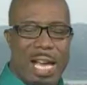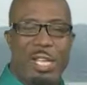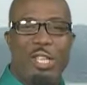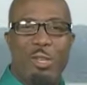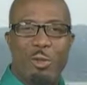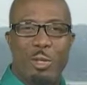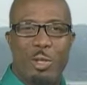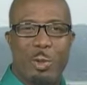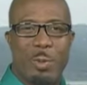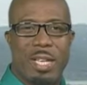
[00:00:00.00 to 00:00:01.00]
A
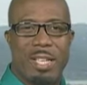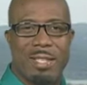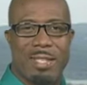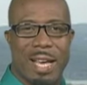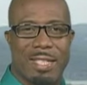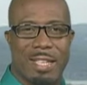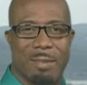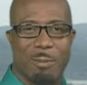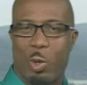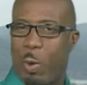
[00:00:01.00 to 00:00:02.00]
nutraceutical sector,
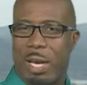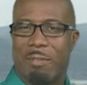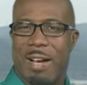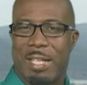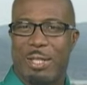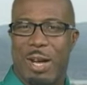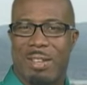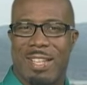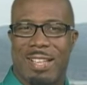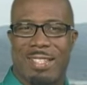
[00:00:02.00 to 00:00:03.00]
qualified
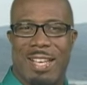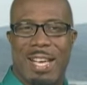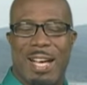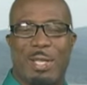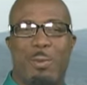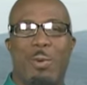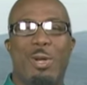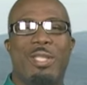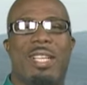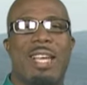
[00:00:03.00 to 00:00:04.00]
doctors, and a
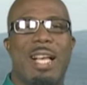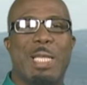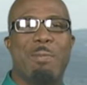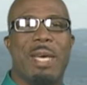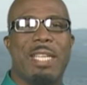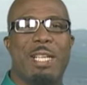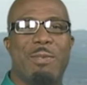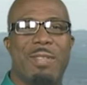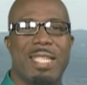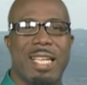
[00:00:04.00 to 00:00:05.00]
world-class medical
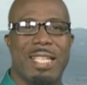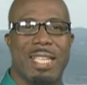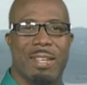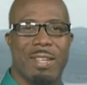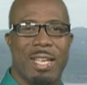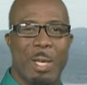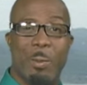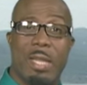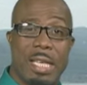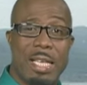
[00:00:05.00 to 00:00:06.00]
facility.
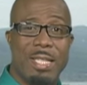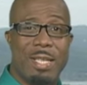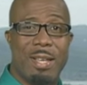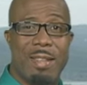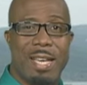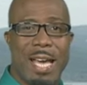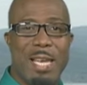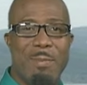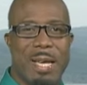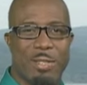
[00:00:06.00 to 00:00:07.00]
With these and other
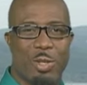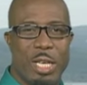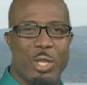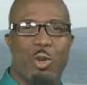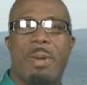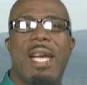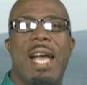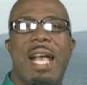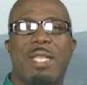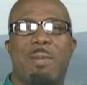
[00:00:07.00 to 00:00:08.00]
elements, Jamaica
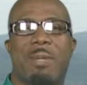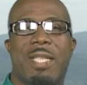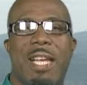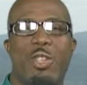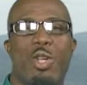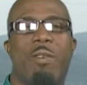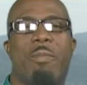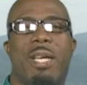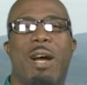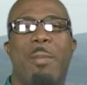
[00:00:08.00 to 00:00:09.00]
has the potential of
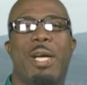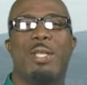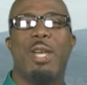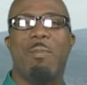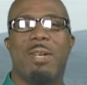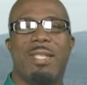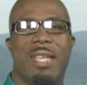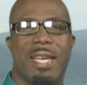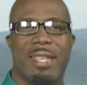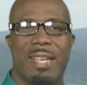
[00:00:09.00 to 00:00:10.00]
becoming a top
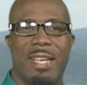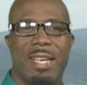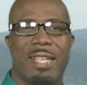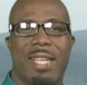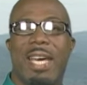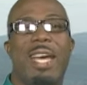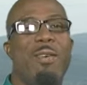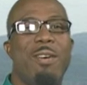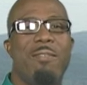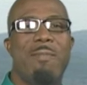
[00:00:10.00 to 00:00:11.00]
contender in the
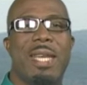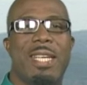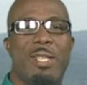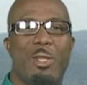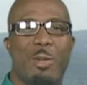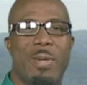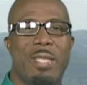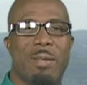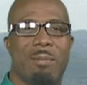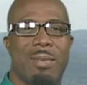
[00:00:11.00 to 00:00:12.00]
area of medical
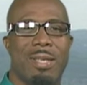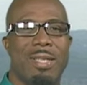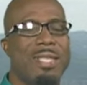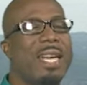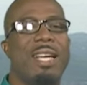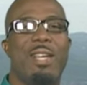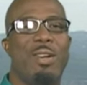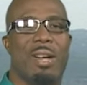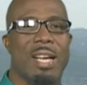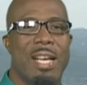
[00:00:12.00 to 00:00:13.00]
tourism. Take a
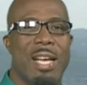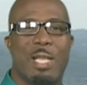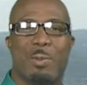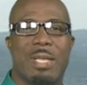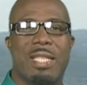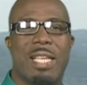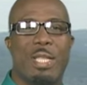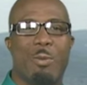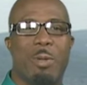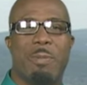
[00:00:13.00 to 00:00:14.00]
look as we
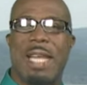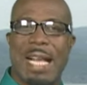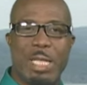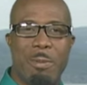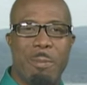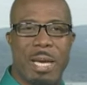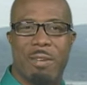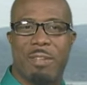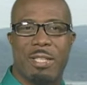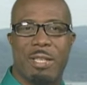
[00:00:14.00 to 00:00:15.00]
seek to reap tangible
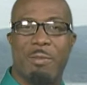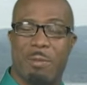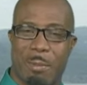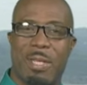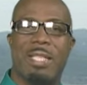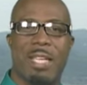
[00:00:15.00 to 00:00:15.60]
benefits from this